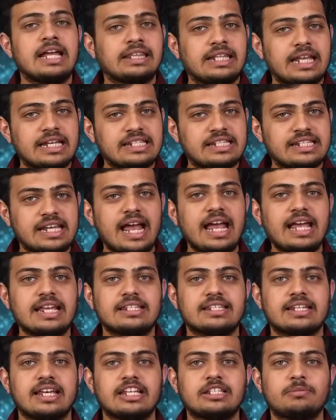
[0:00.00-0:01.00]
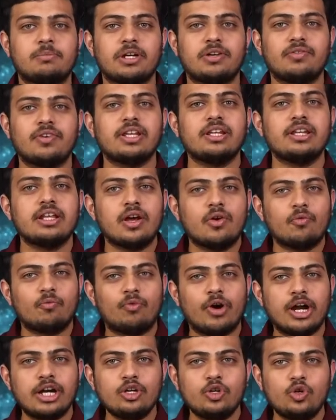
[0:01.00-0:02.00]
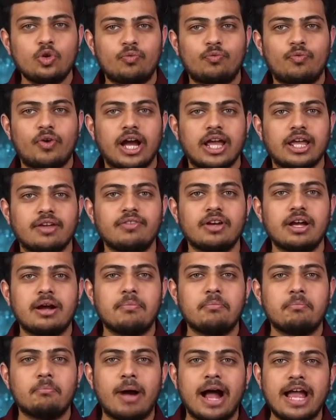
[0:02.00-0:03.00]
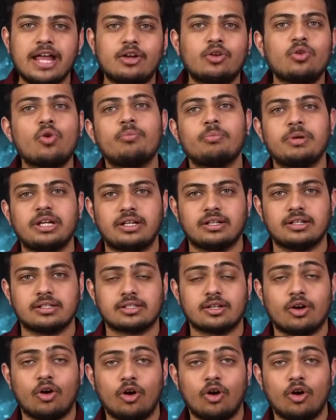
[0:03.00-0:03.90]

Their size is between 1 to 5 micrometers,